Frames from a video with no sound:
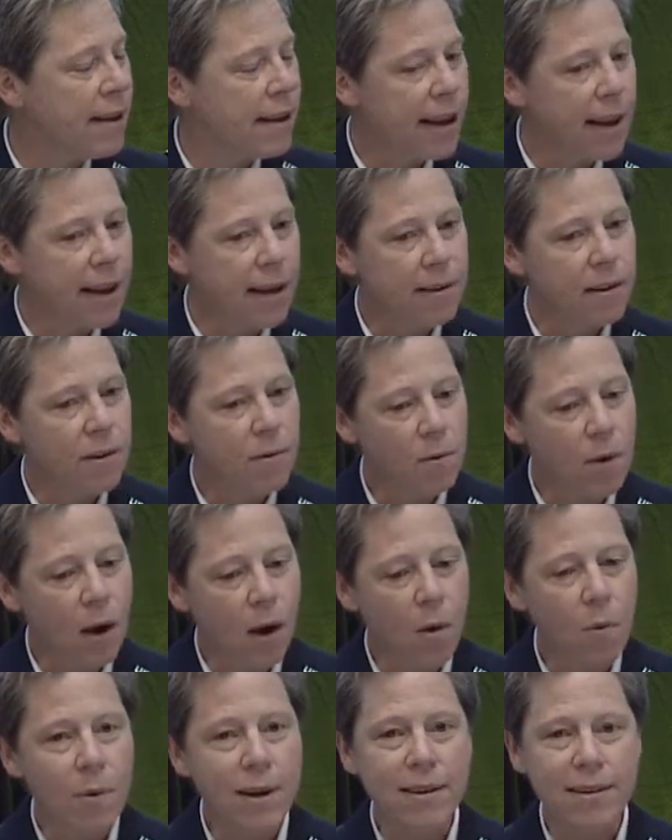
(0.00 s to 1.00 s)
you
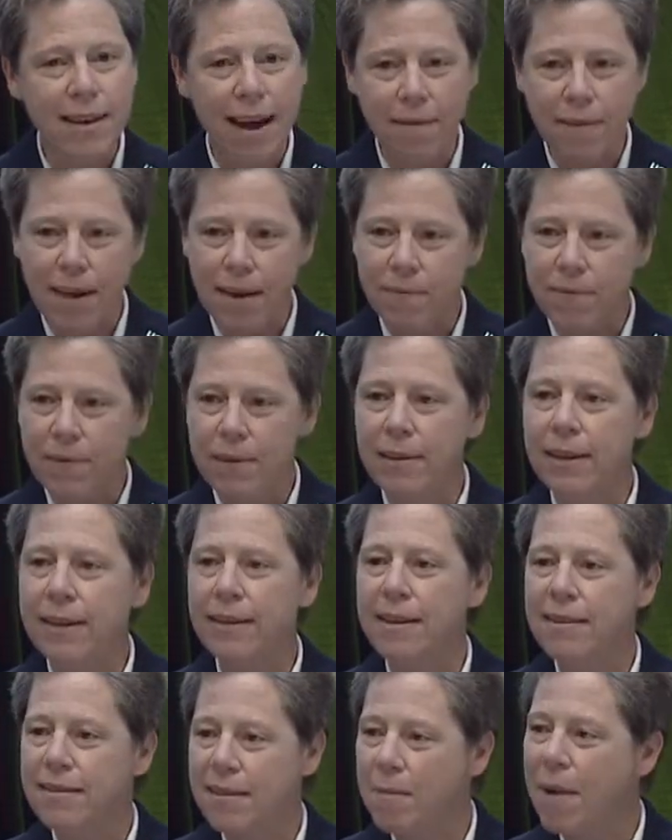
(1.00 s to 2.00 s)
always have that
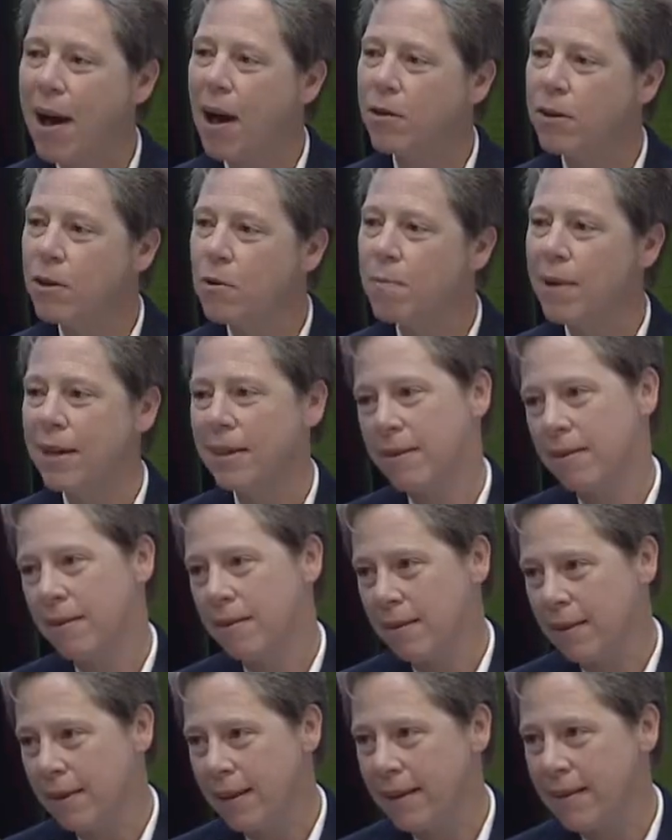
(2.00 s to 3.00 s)
feeling that somehow you
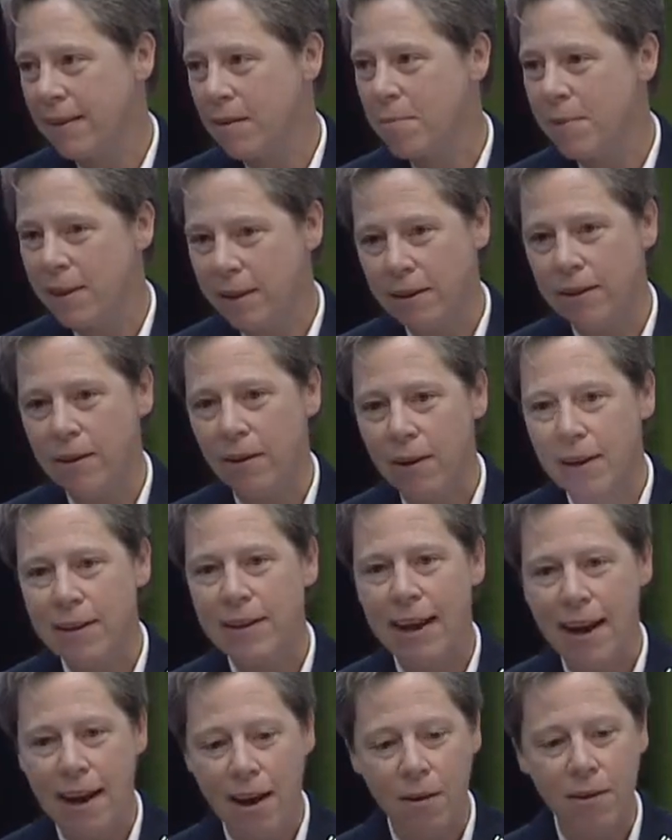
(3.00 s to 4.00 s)
let the military
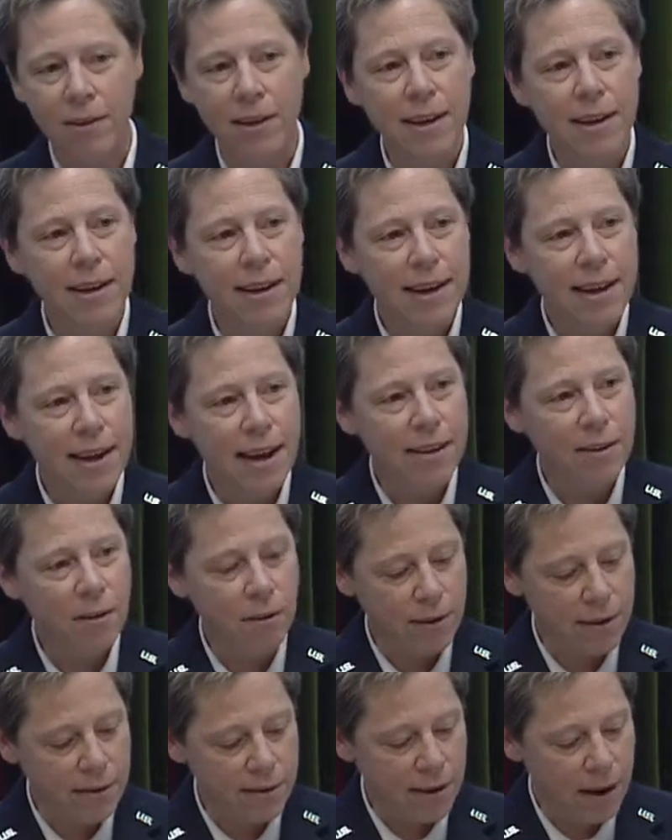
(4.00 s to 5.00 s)
down in
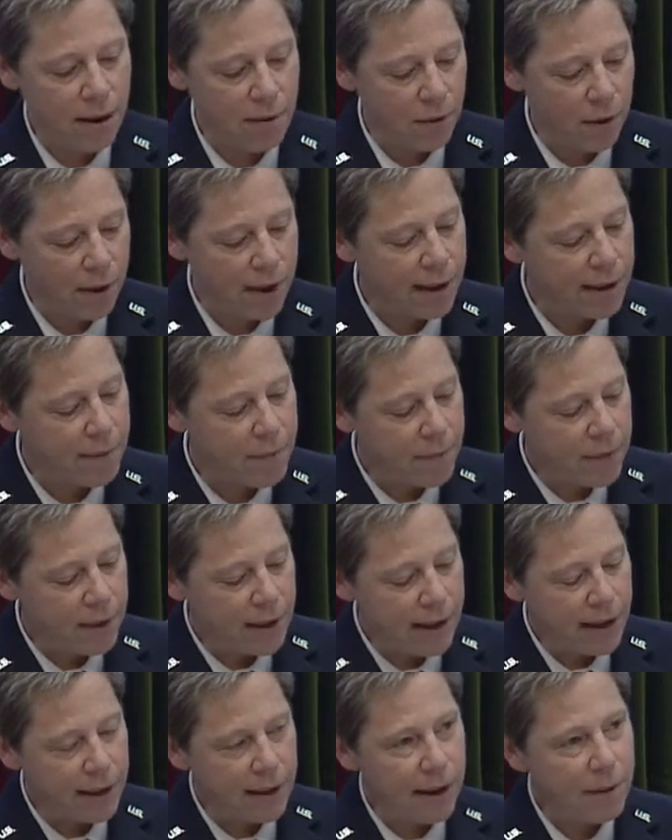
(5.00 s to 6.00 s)
your discovery.
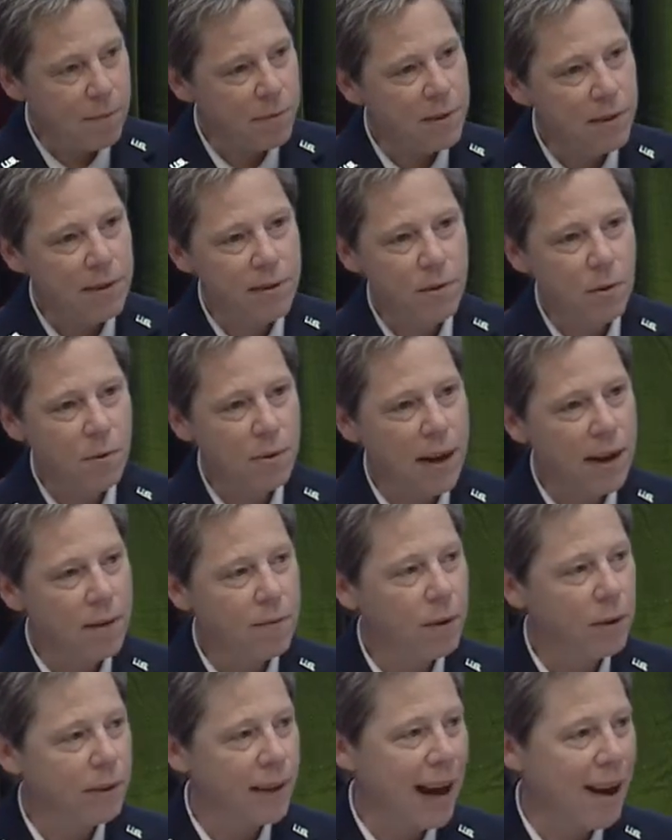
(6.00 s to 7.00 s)
And I'm just so
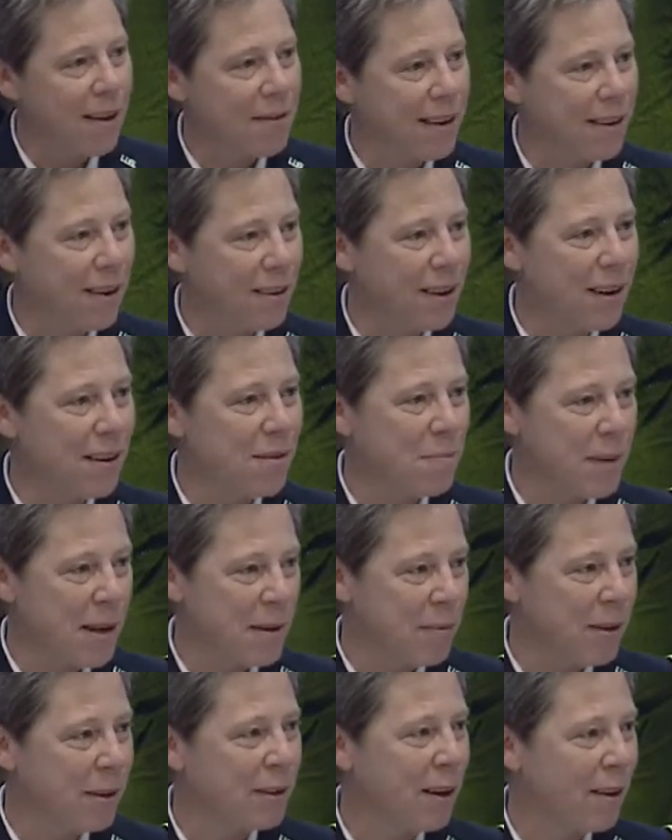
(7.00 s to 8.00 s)
thankful now that our young
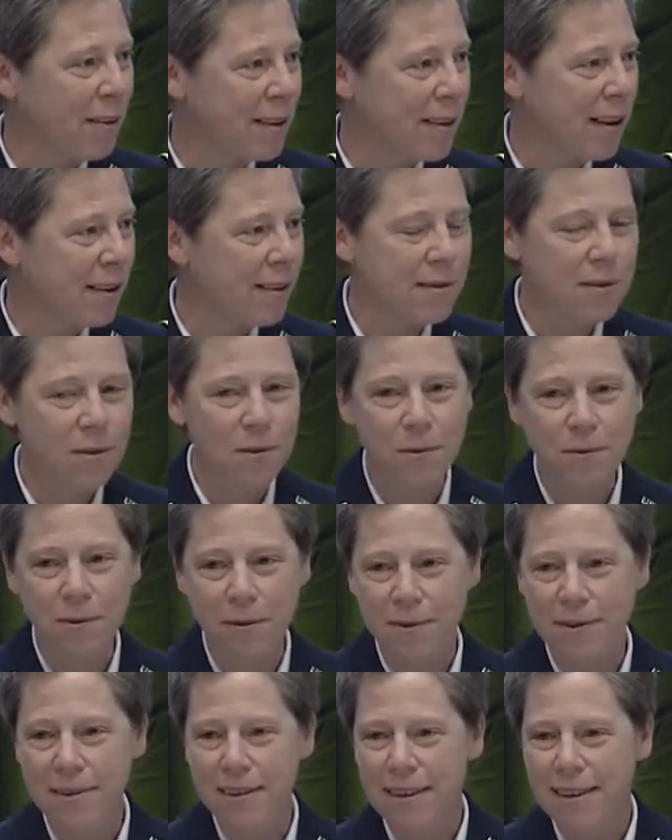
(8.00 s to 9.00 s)
people and our young
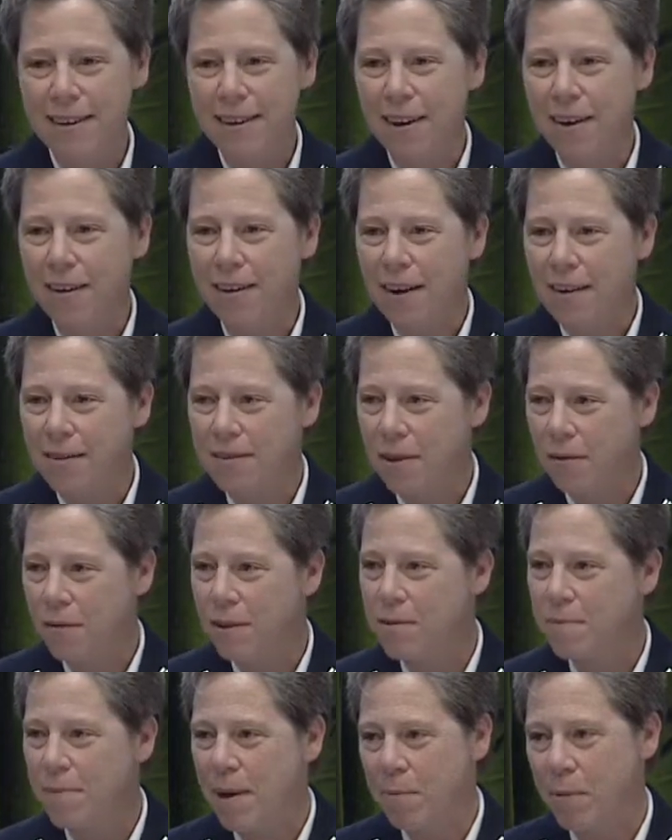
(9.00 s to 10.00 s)
soldiers, our young
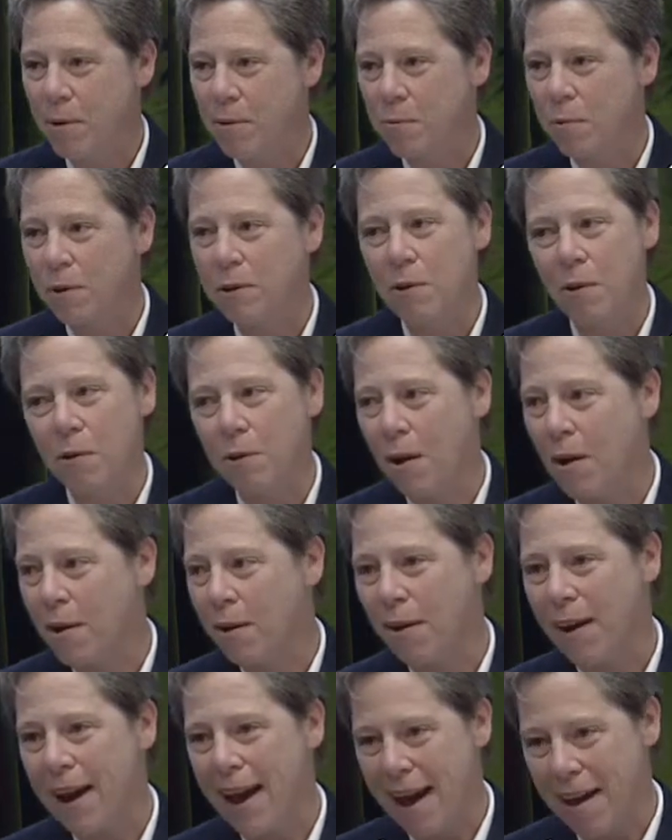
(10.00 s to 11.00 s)
service members will no
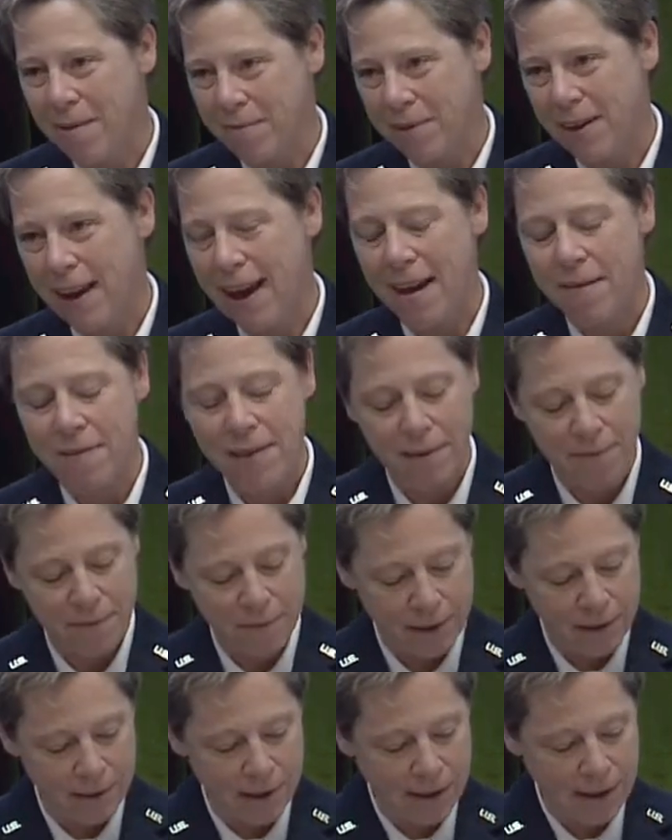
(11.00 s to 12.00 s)
longer have to have that
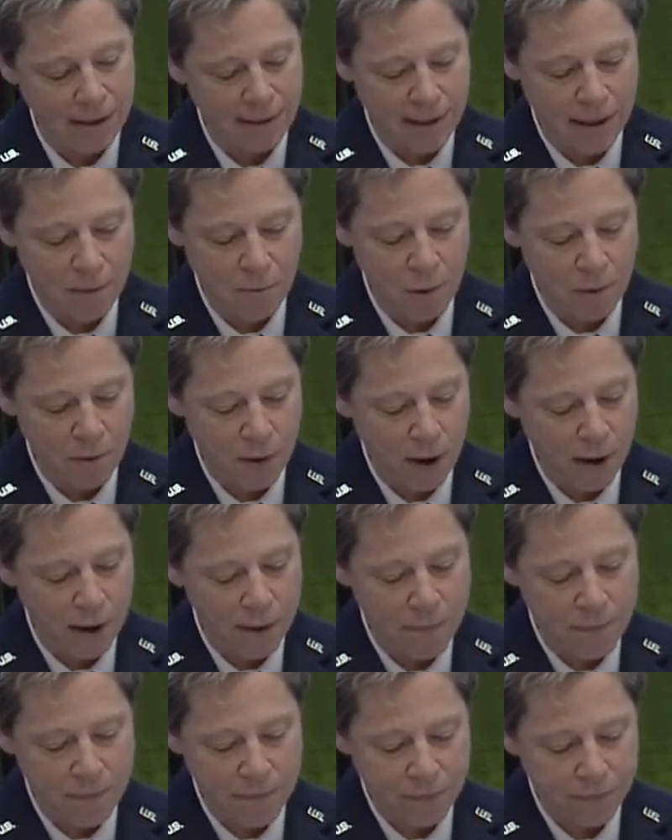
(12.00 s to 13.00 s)
feeling as they move
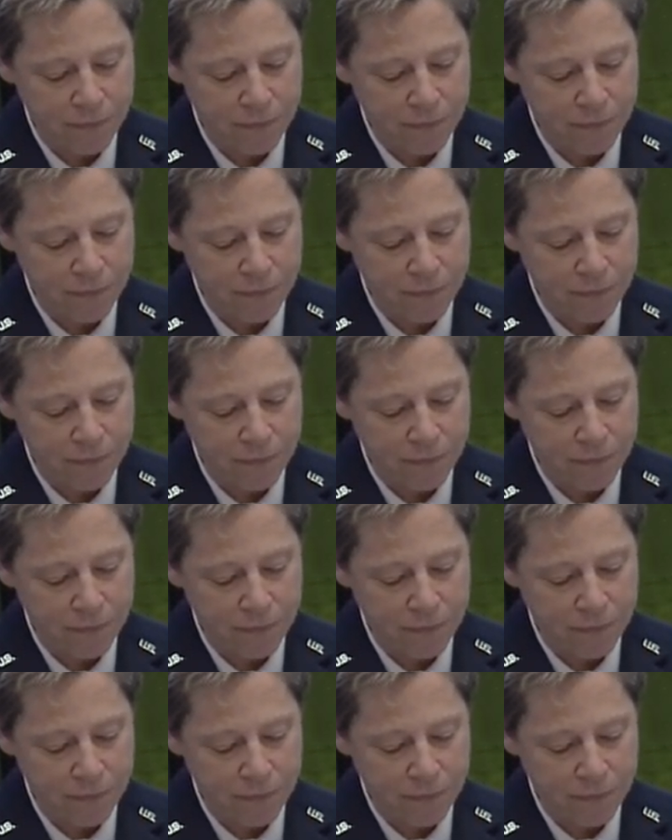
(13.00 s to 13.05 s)
on.